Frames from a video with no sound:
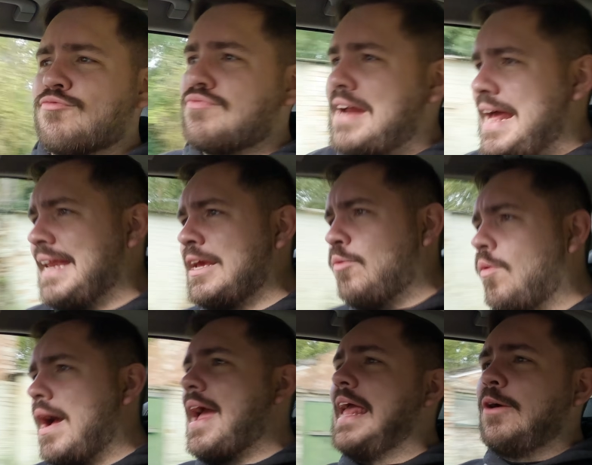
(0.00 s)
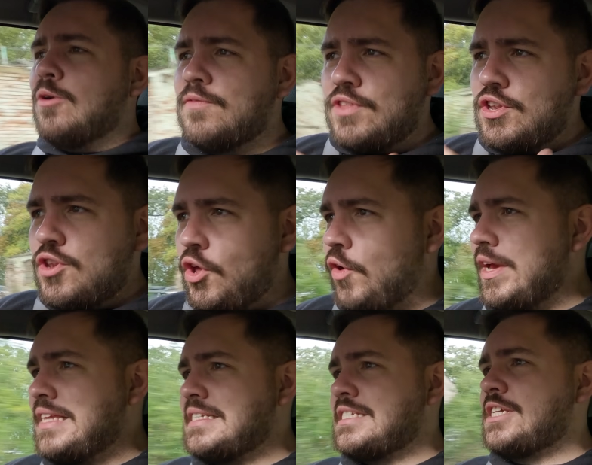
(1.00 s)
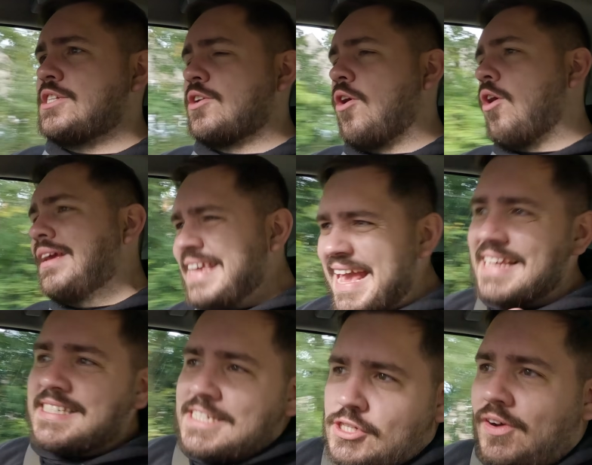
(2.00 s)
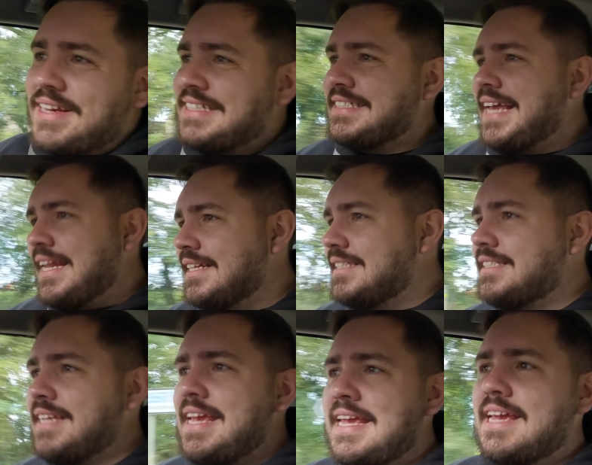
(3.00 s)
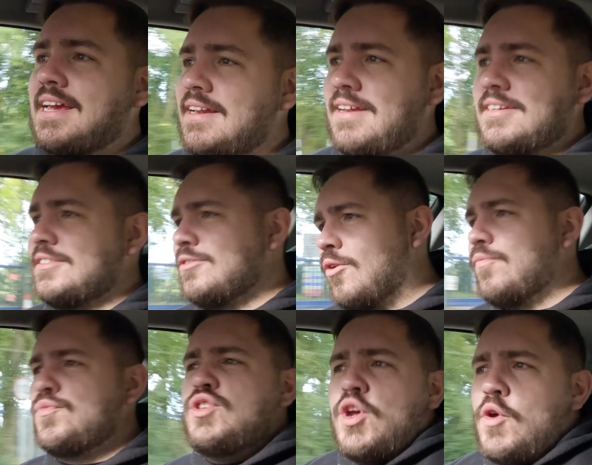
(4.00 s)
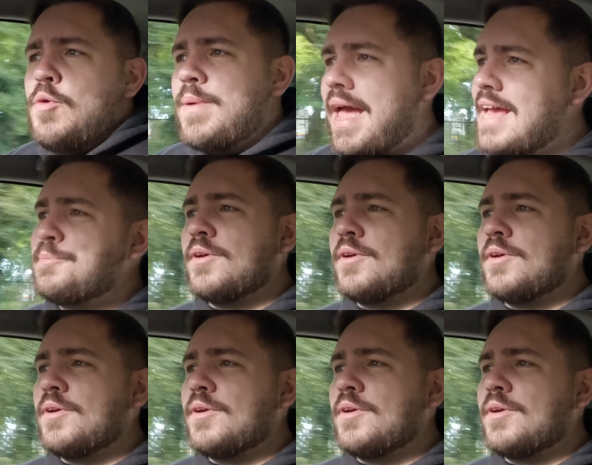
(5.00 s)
rattling away, all of the noises he's got. Yes, he's got his standard seat, and it's not too bad,